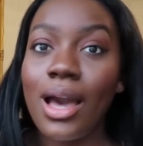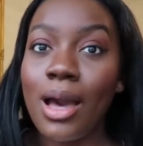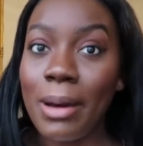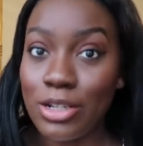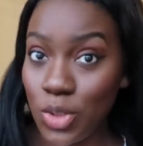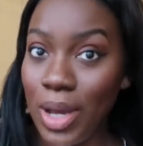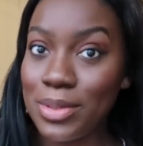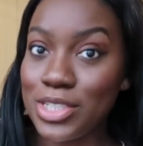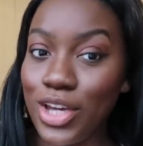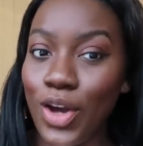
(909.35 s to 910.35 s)
about two
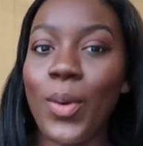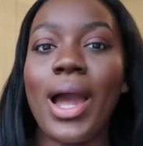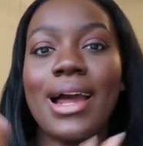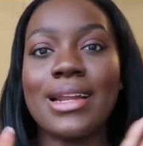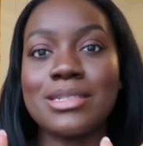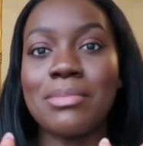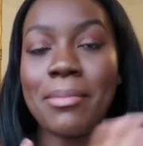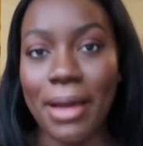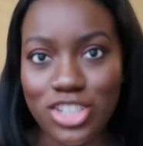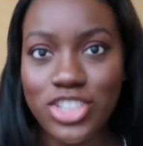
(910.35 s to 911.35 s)
hours ago and my
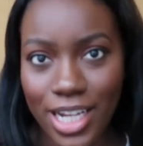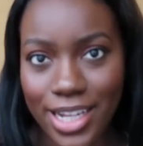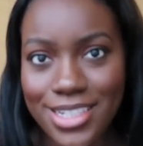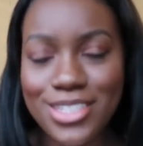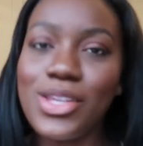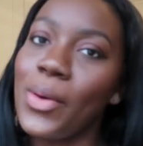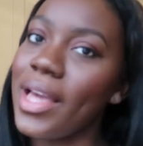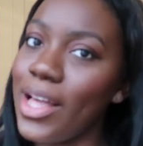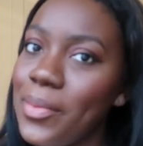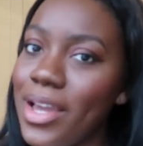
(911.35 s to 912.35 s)
battery died. So
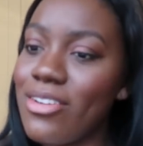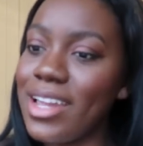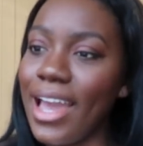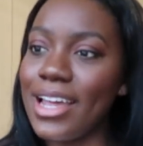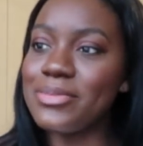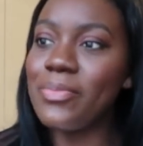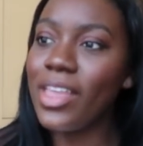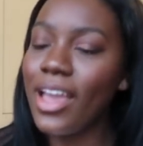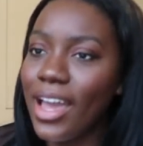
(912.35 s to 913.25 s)
here we are again.